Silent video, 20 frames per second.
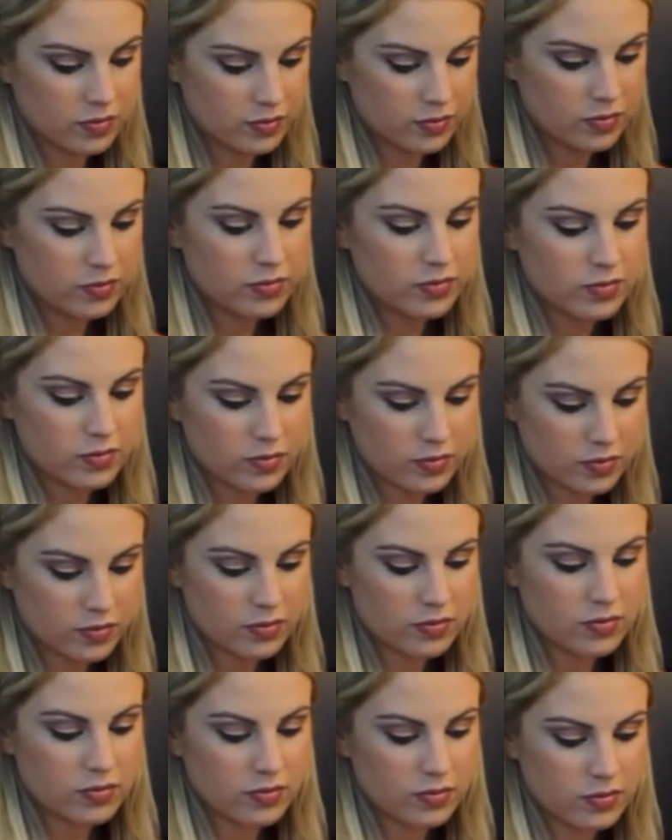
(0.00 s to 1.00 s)

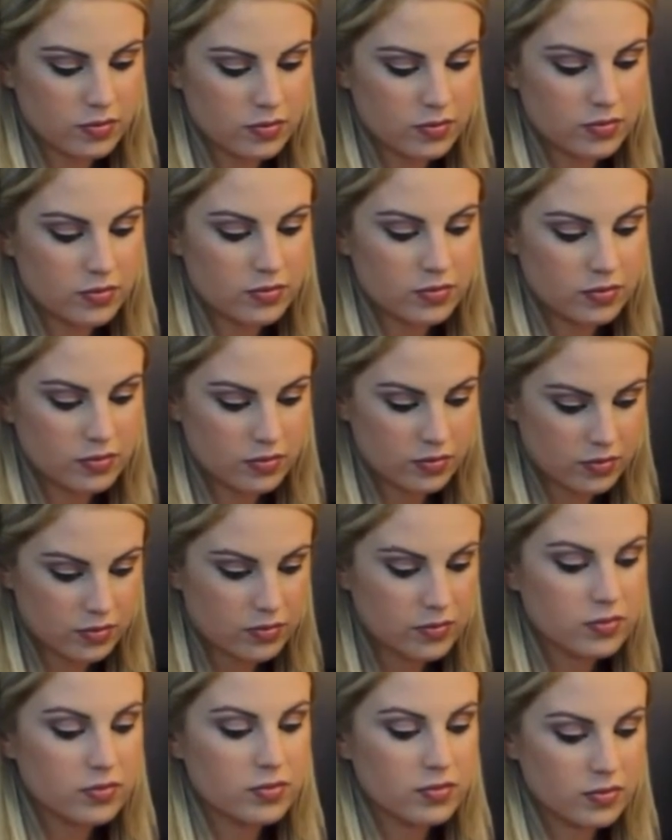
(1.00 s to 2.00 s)

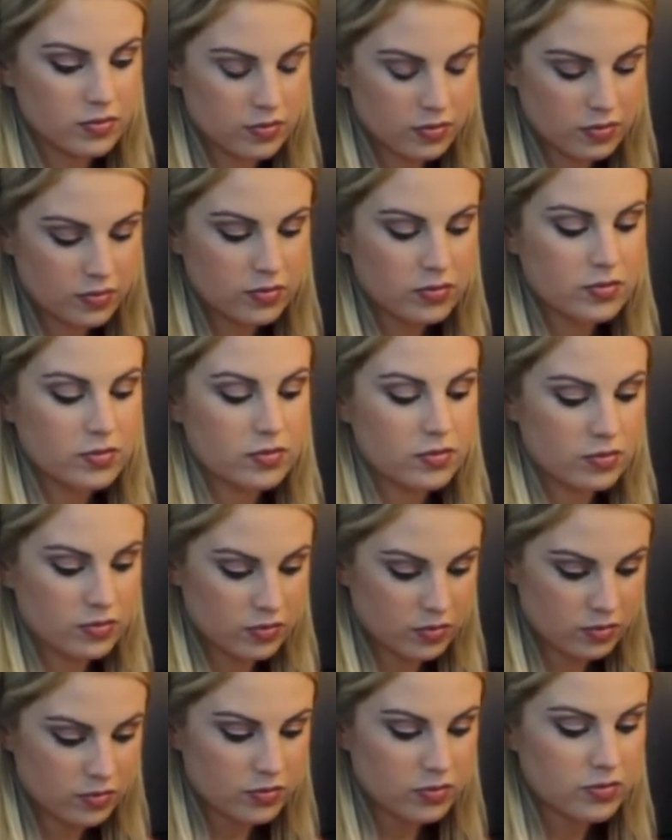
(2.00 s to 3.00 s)

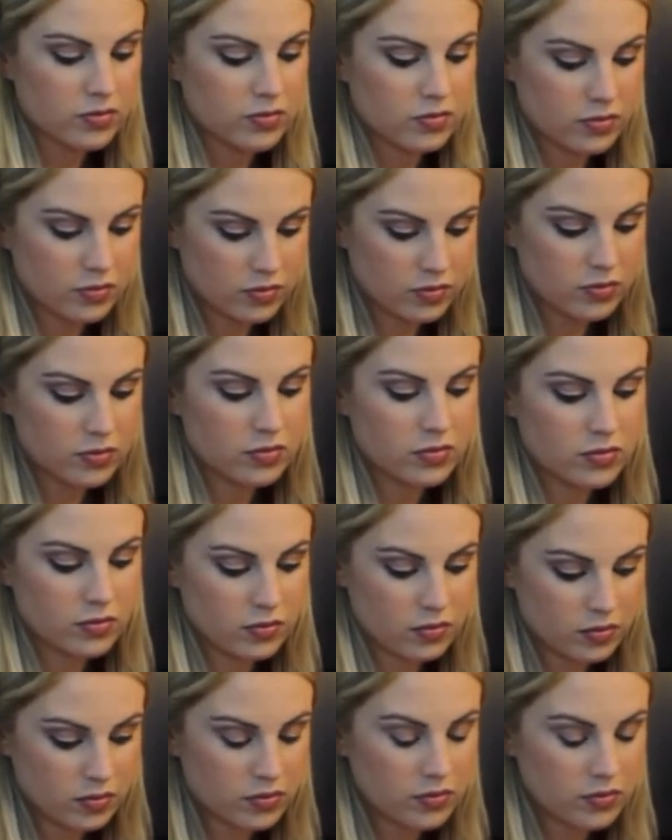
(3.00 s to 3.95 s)
(not speaking)